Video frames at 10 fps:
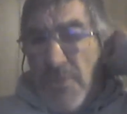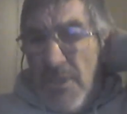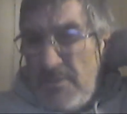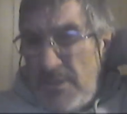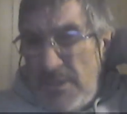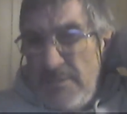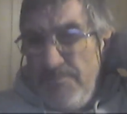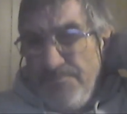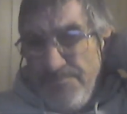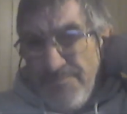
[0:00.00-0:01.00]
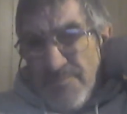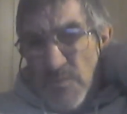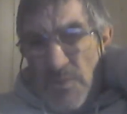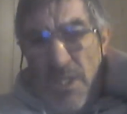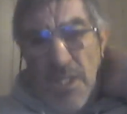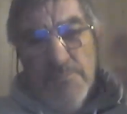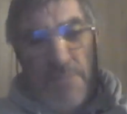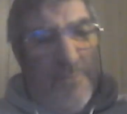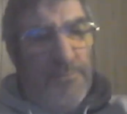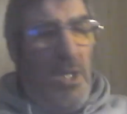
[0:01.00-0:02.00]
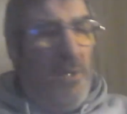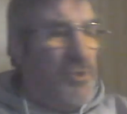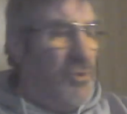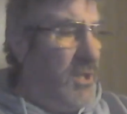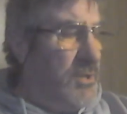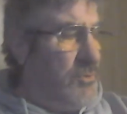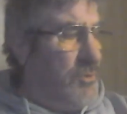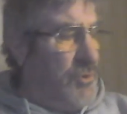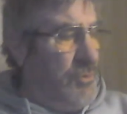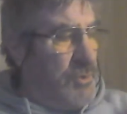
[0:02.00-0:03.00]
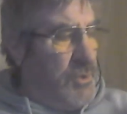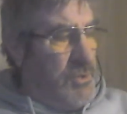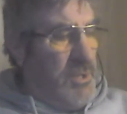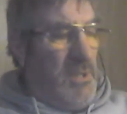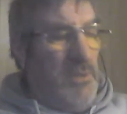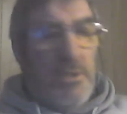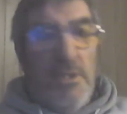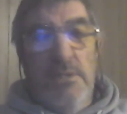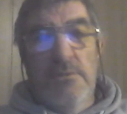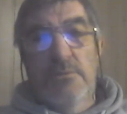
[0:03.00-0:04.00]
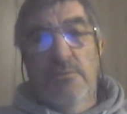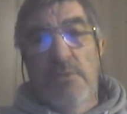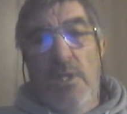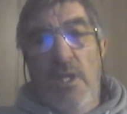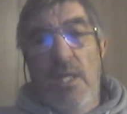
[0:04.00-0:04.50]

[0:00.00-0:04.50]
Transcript: well, okay, I've tried all sorts of things, and I